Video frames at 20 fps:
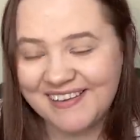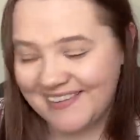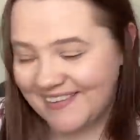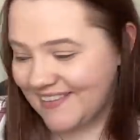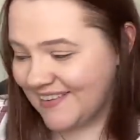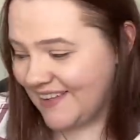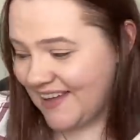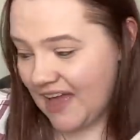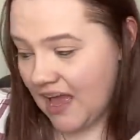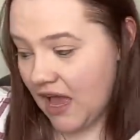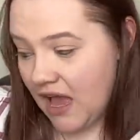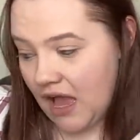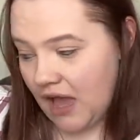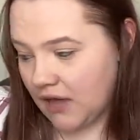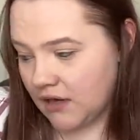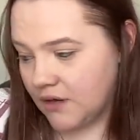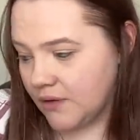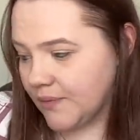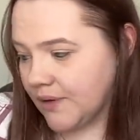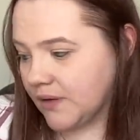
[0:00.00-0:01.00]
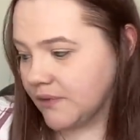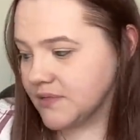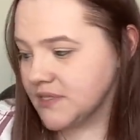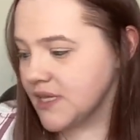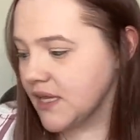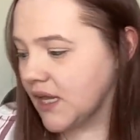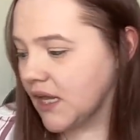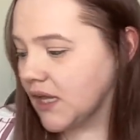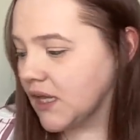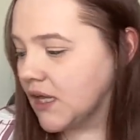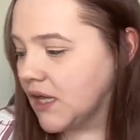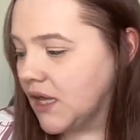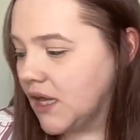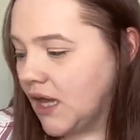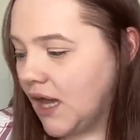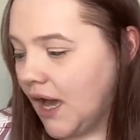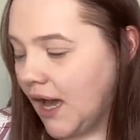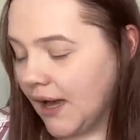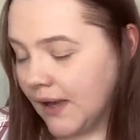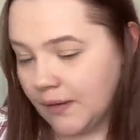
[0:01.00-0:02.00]
I don't know what I was thinking,
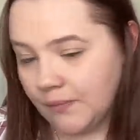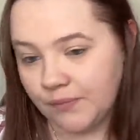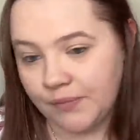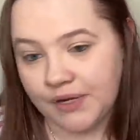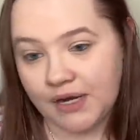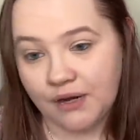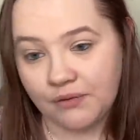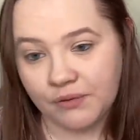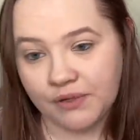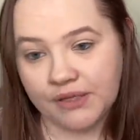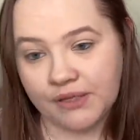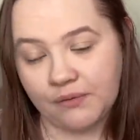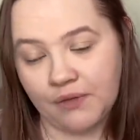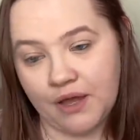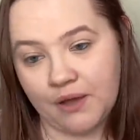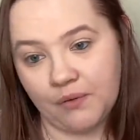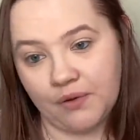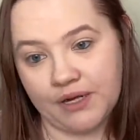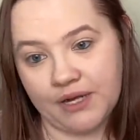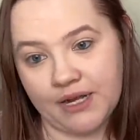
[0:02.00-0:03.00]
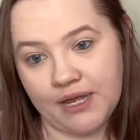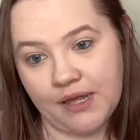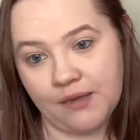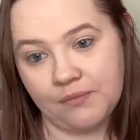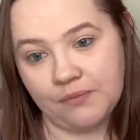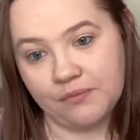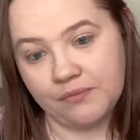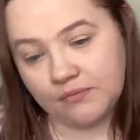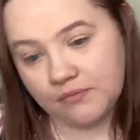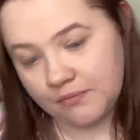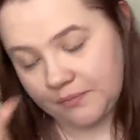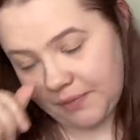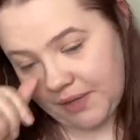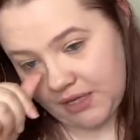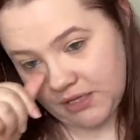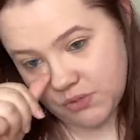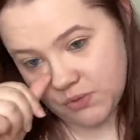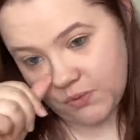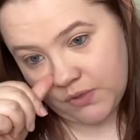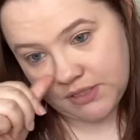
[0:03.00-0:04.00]
um, but I really, I wanted to get
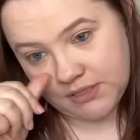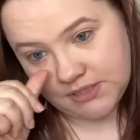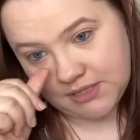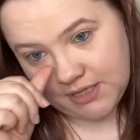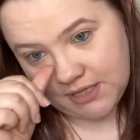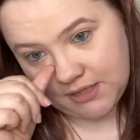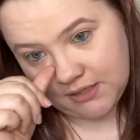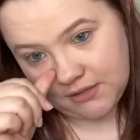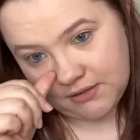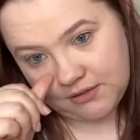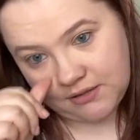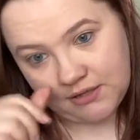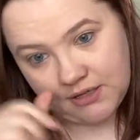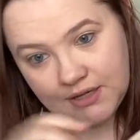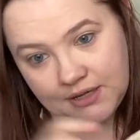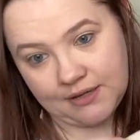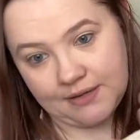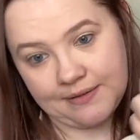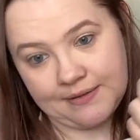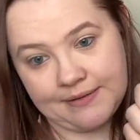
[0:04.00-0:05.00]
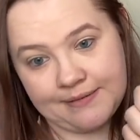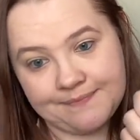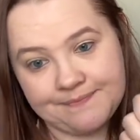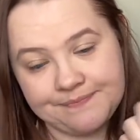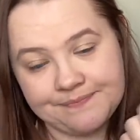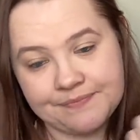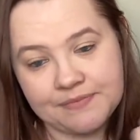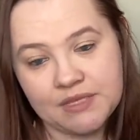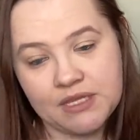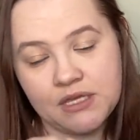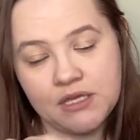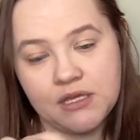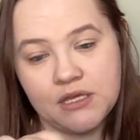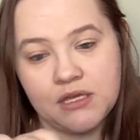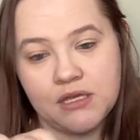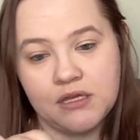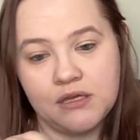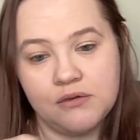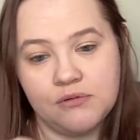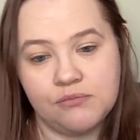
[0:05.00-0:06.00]
page one done. Uh,
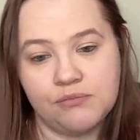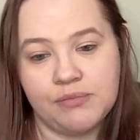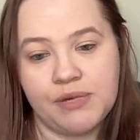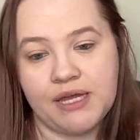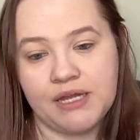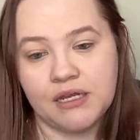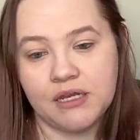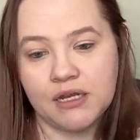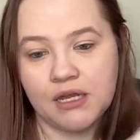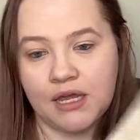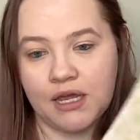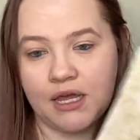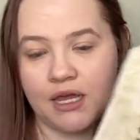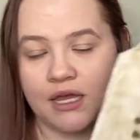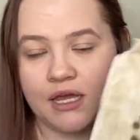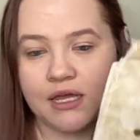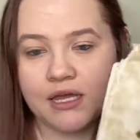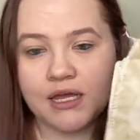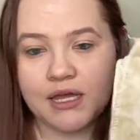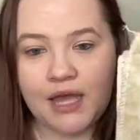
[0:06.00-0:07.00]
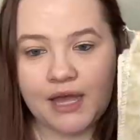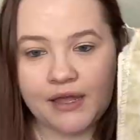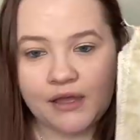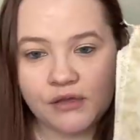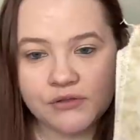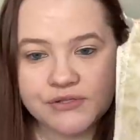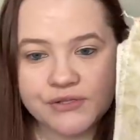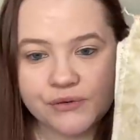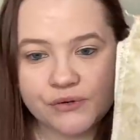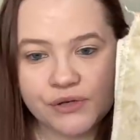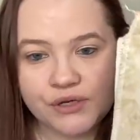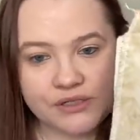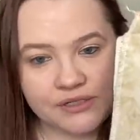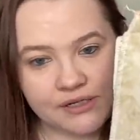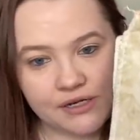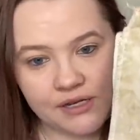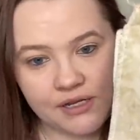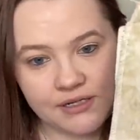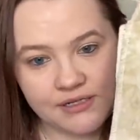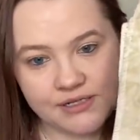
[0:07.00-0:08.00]
but I also
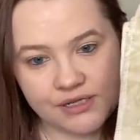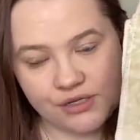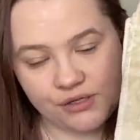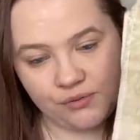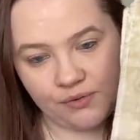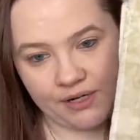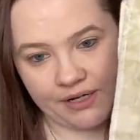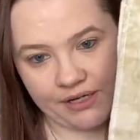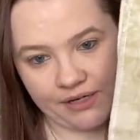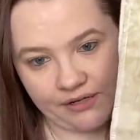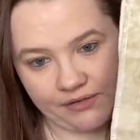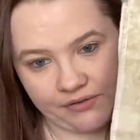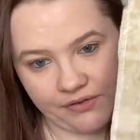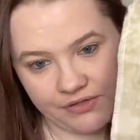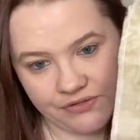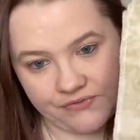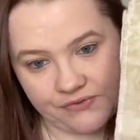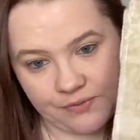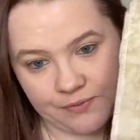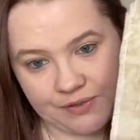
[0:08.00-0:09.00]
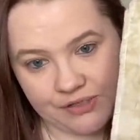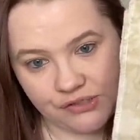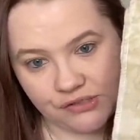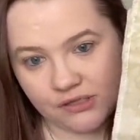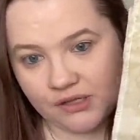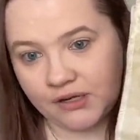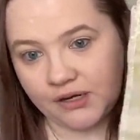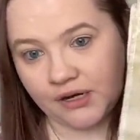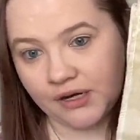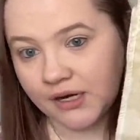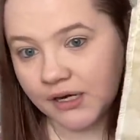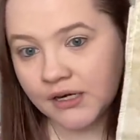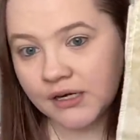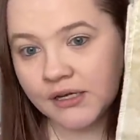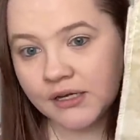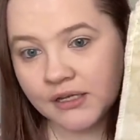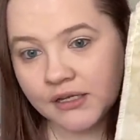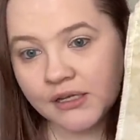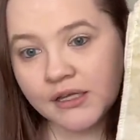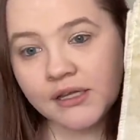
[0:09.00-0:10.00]
couldn't continue working on this for much longer.
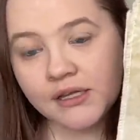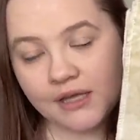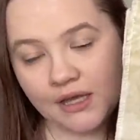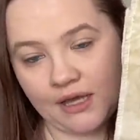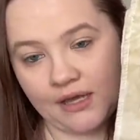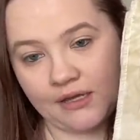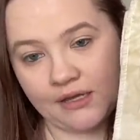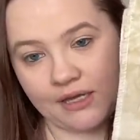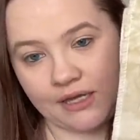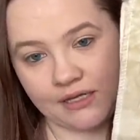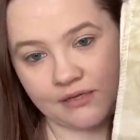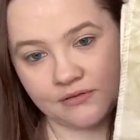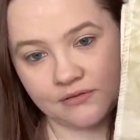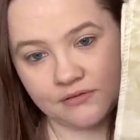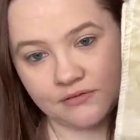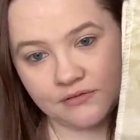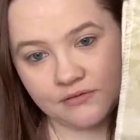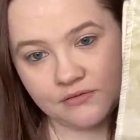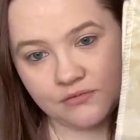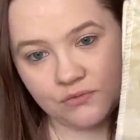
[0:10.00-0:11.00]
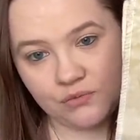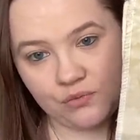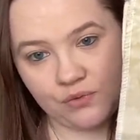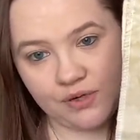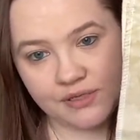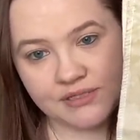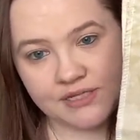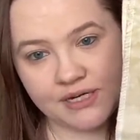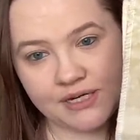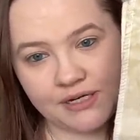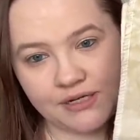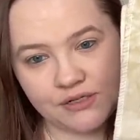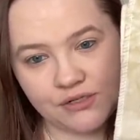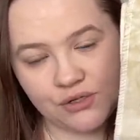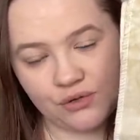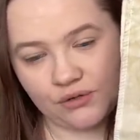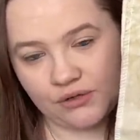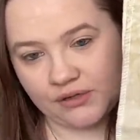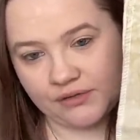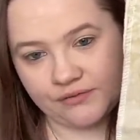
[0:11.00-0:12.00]
Uh, I worked on it a
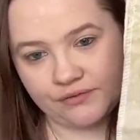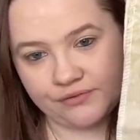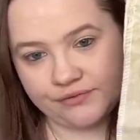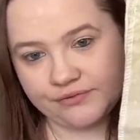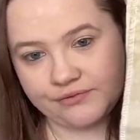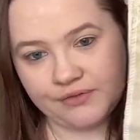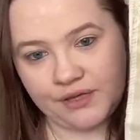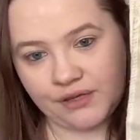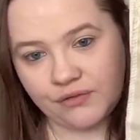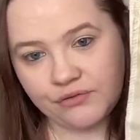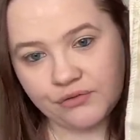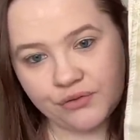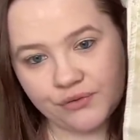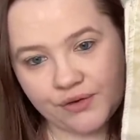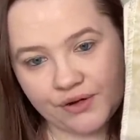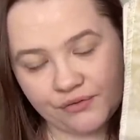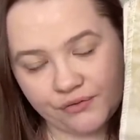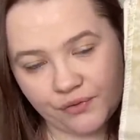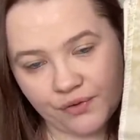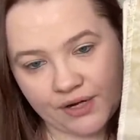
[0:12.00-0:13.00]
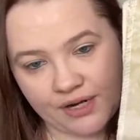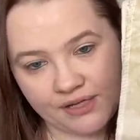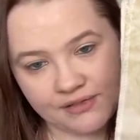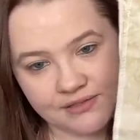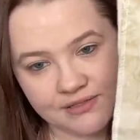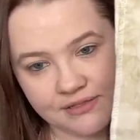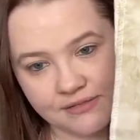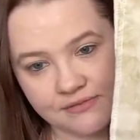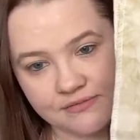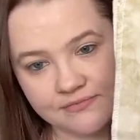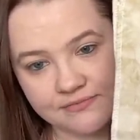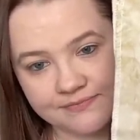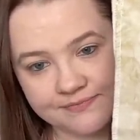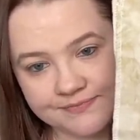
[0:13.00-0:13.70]
total of like three or four days and